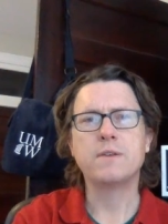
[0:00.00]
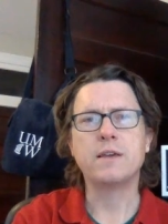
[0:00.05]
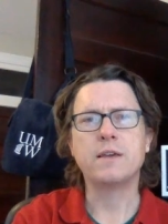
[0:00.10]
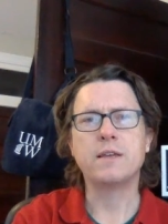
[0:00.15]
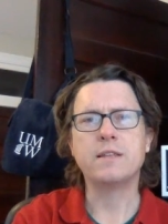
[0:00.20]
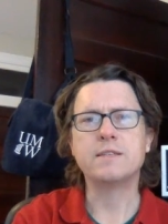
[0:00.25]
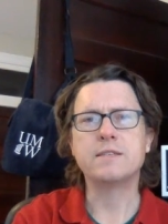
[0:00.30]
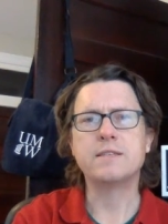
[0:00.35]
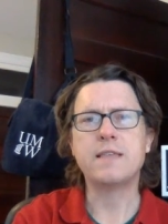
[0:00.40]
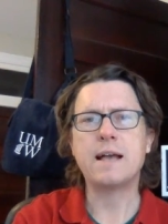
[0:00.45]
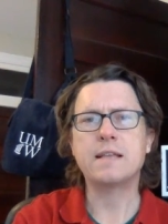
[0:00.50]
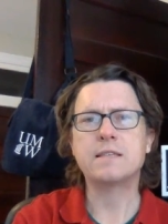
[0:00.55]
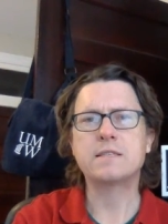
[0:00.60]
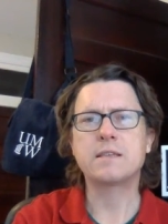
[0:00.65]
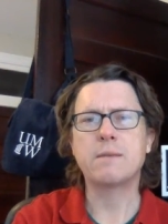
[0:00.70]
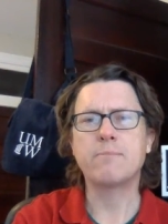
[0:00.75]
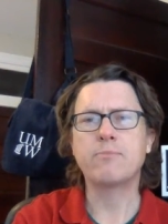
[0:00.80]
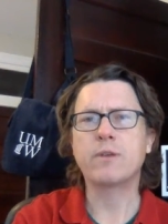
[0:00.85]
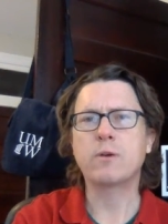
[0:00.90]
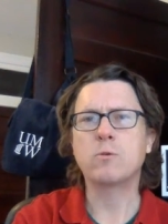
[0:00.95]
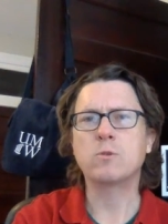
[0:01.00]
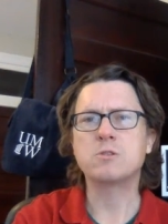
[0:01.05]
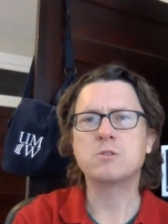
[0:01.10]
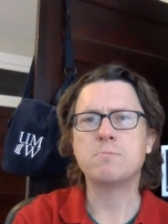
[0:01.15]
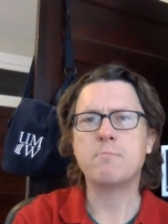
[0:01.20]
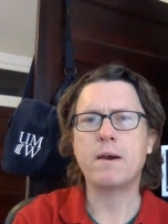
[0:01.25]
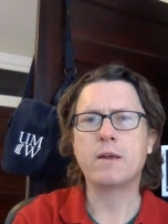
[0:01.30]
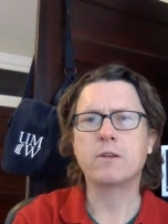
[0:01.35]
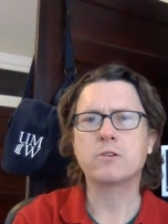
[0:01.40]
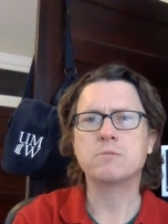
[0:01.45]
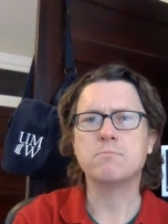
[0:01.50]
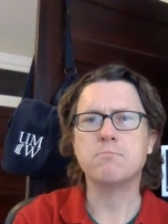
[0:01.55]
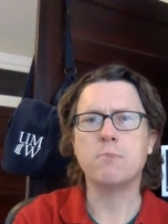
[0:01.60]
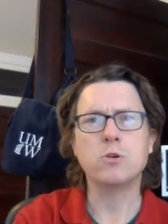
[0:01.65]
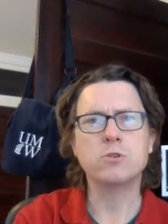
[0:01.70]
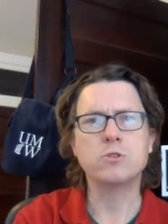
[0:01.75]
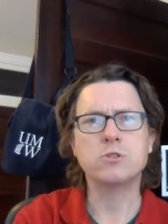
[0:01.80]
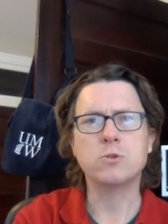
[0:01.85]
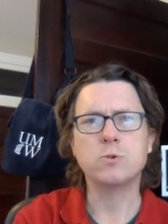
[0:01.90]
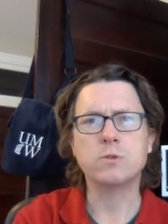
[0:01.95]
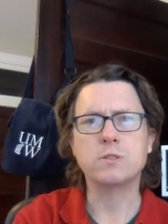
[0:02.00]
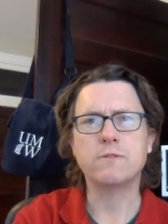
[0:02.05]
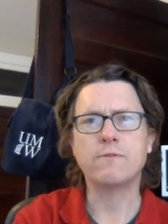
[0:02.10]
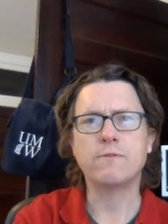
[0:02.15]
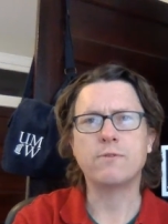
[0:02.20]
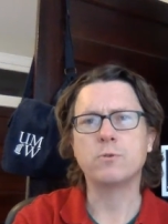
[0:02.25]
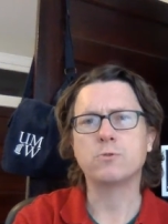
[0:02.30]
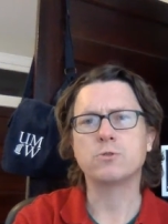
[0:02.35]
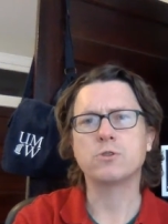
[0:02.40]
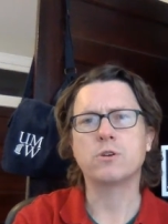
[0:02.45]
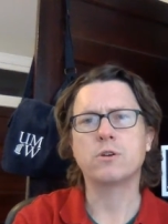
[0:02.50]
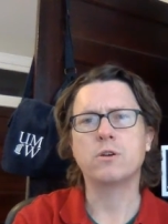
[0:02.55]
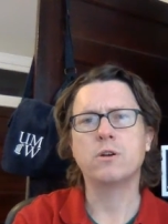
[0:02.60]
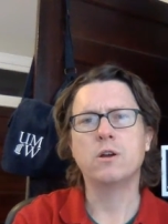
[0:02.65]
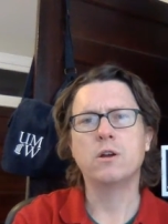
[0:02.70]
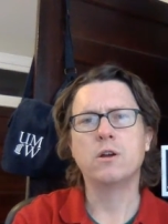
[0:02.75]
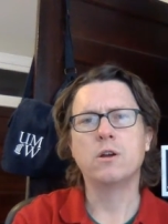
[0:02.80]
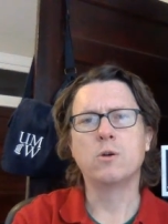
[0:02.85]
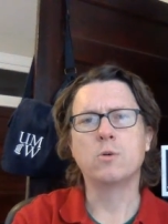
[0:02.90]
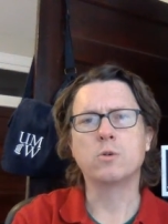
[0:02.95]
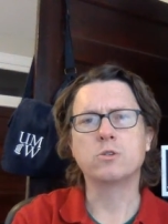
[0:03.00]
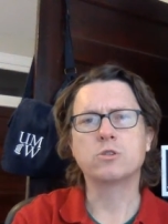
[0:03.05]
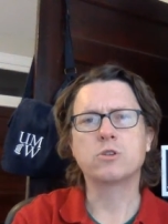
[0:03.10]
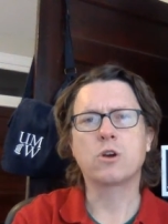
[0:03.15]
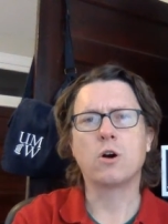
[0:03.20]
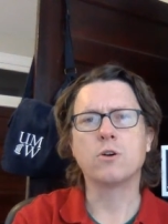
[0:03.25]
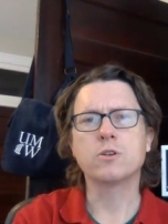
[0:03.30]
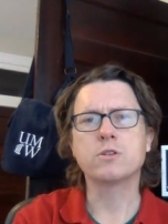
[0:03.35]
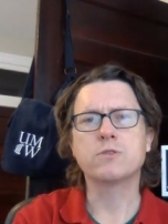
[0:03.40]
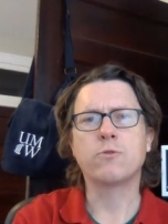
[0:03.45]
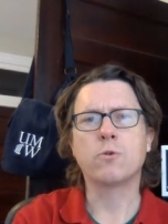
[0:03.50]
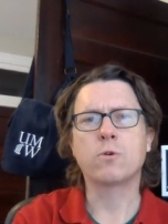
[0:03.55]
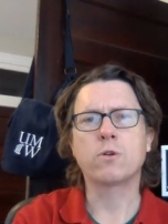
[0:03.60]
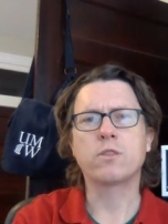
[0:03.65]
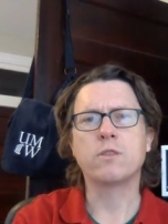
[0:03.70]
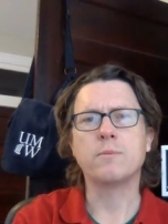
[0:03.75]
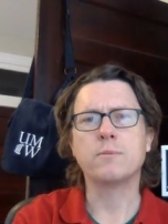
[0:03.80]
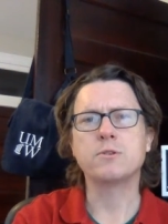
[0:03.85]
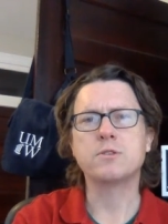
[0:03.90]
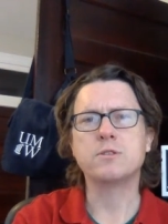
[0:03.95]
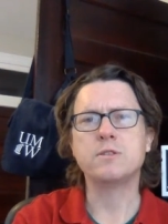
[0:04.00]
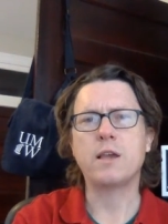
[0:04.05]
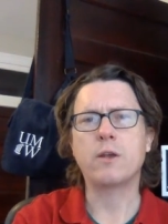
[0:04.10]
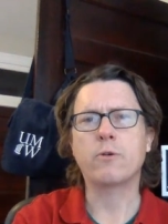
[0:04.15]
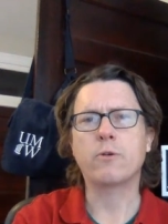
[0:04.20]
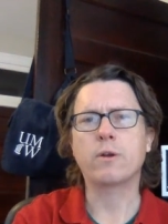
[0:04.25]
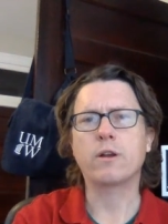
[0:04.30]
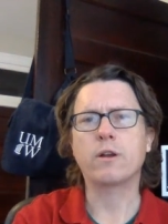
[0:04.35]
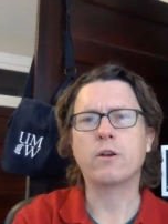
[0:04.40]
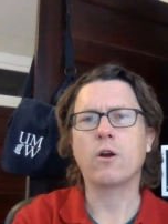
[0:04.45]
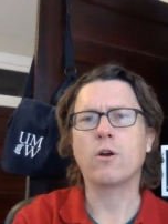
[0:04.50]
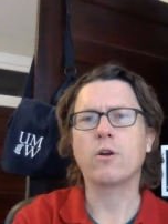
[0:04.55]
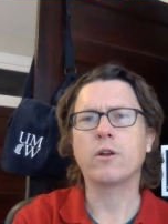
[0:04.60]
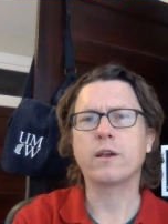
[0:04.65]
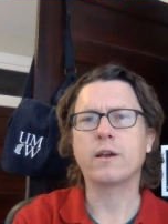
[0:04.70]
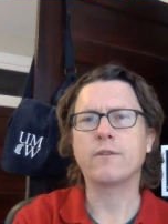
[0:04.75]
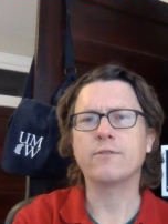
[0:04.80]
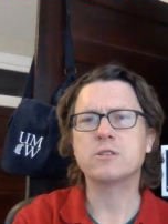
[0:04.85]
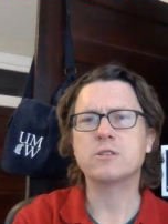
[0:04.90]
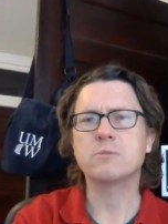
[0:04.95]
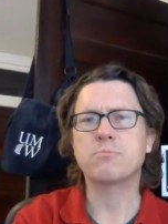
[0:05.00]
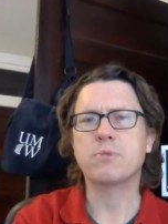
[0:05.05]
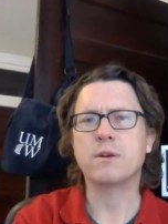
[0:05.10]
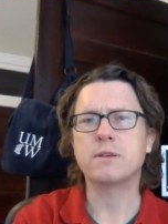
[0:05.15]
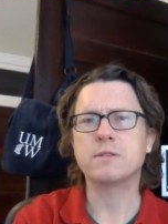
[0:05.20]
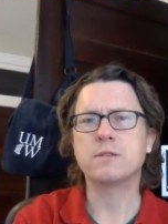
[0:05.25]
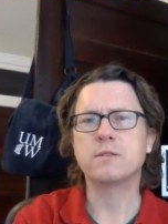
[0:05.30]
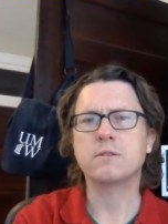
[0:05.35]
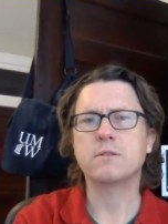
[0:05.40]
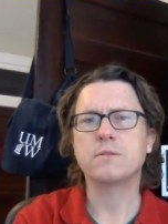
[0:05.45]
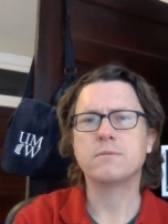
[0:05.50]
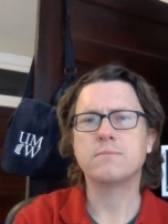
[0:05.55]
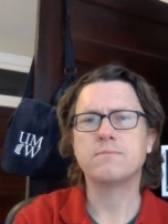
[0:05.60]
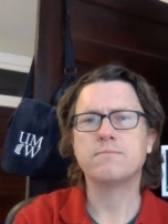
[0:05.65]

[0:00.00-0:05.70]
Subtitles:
It is that something which matters most to its future, which calls forth the most sacred guarding of its present.